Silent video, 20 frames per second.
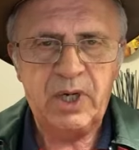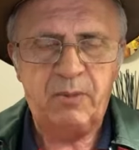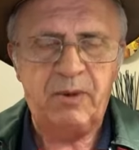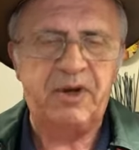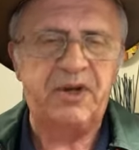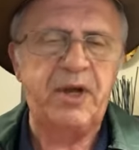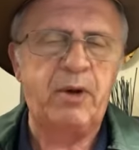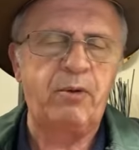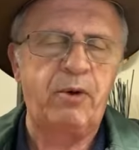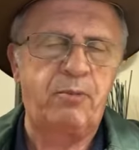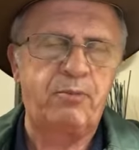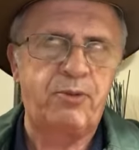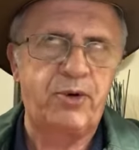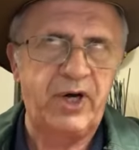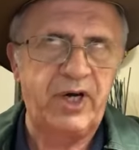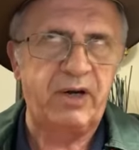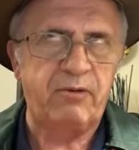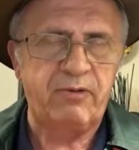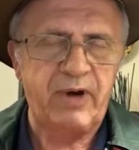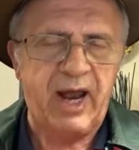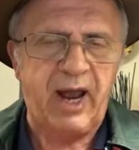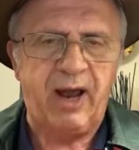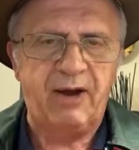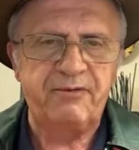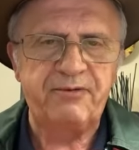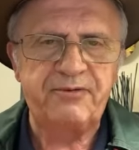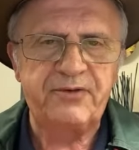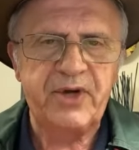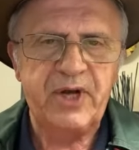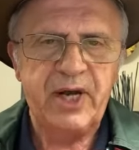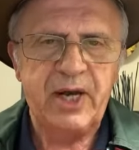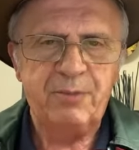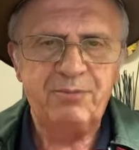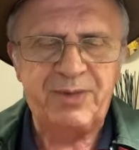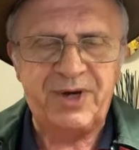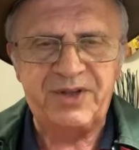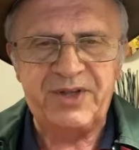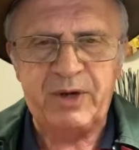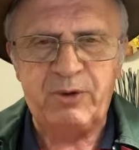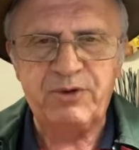I mean, they were pretty rough,
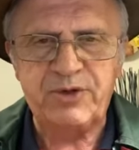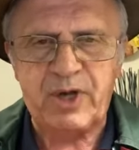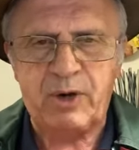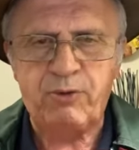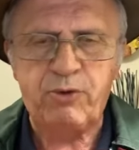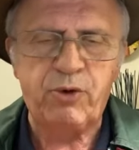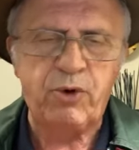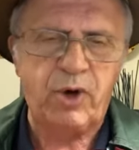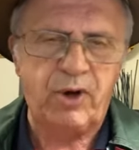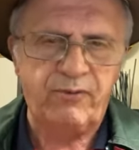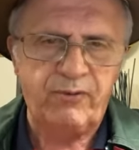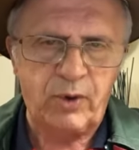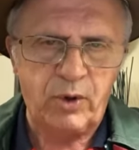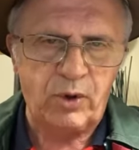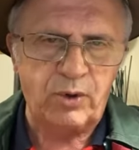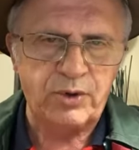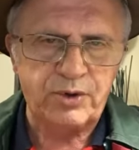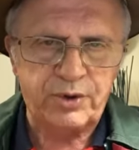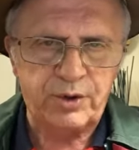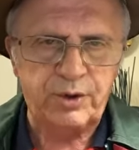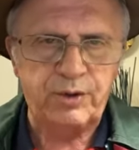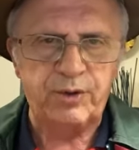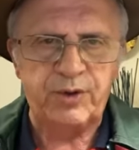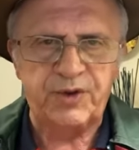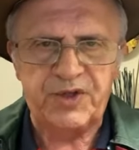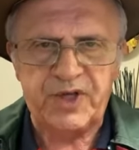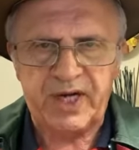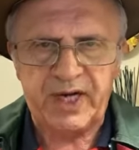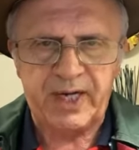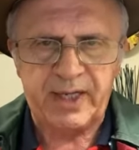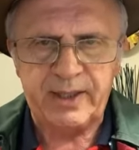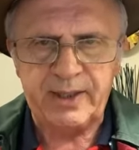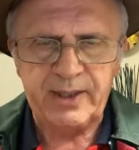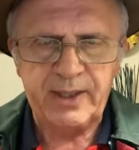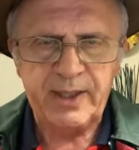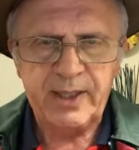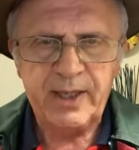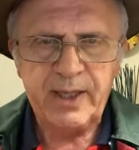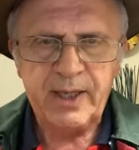but there was a rule of law too, and they had